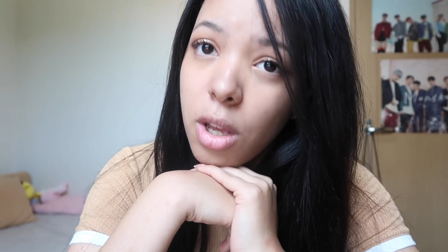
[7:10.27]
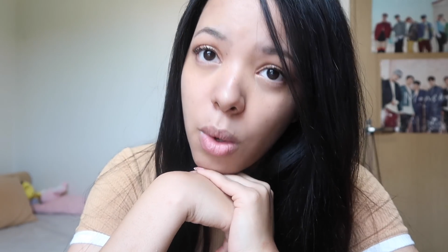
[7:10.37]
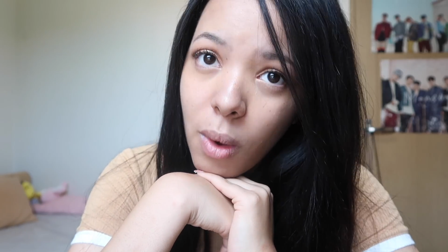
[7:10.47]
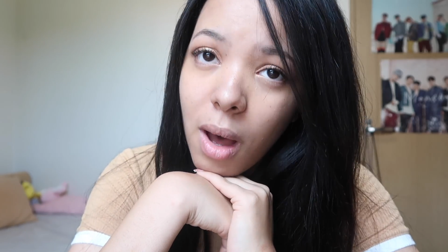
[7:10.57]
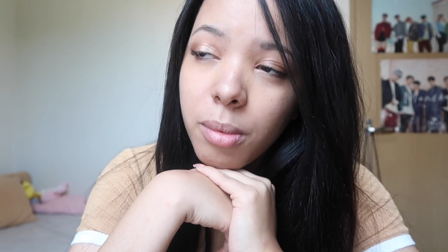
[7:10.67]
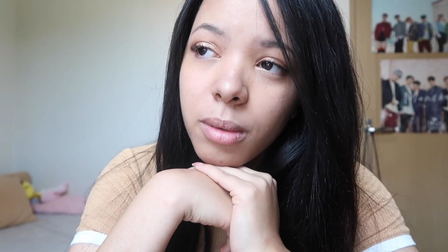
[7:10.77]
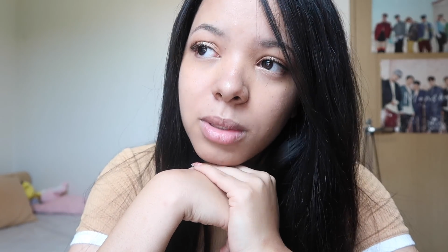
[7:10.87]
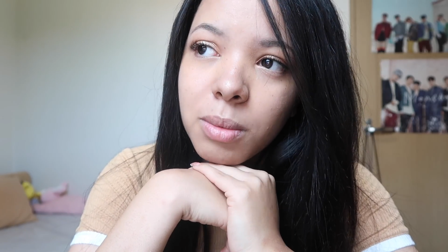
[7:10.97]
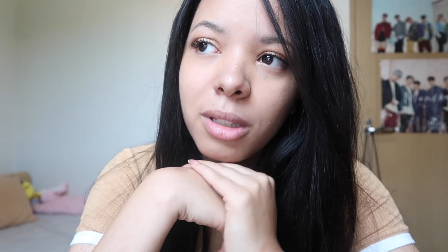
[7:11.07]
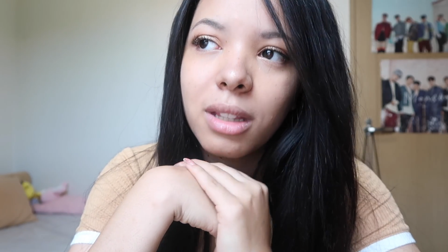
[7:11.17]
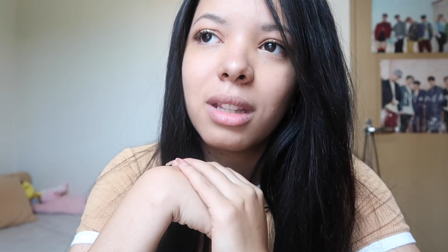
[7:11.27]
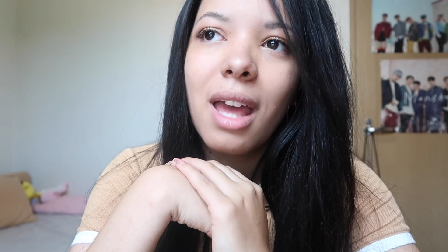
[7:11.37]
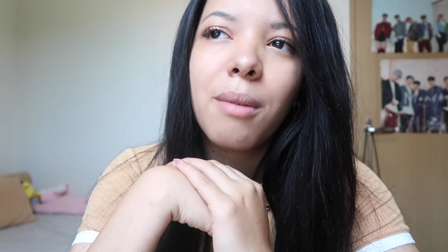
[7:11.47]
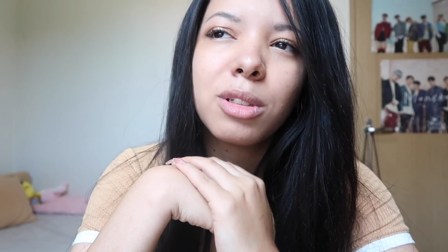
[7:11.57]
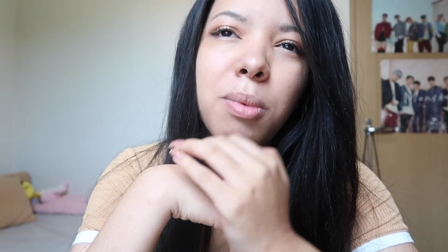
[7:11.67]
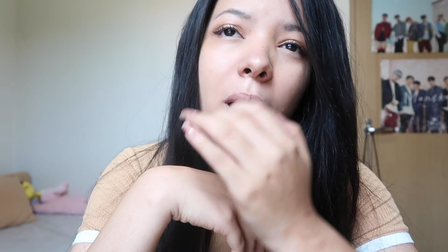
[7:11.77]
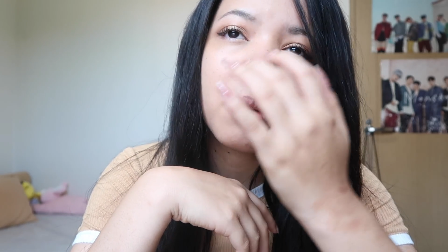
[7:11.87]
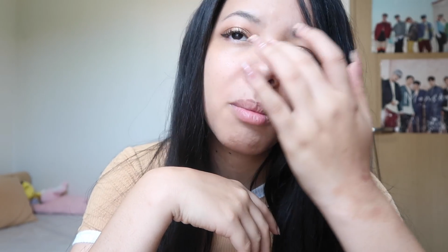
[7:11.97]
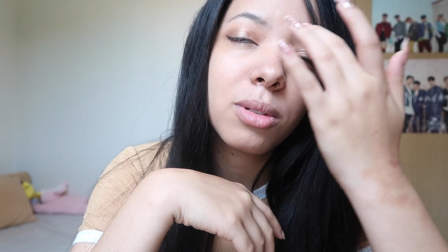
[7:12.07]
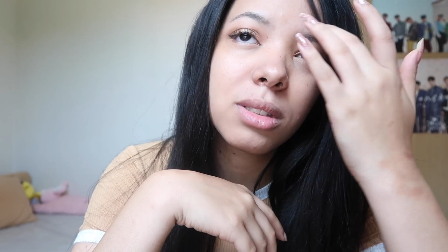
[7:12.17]
two albums. But that was
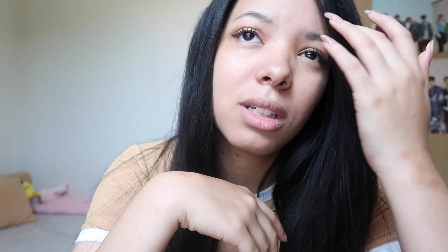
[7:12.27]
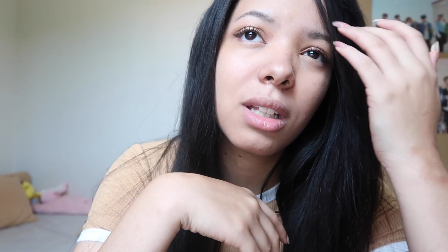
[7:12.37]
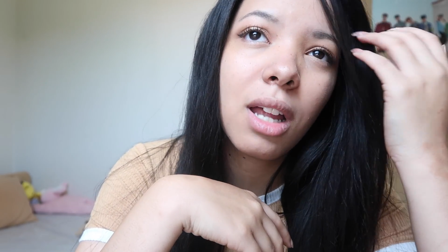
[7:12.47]
probably mostly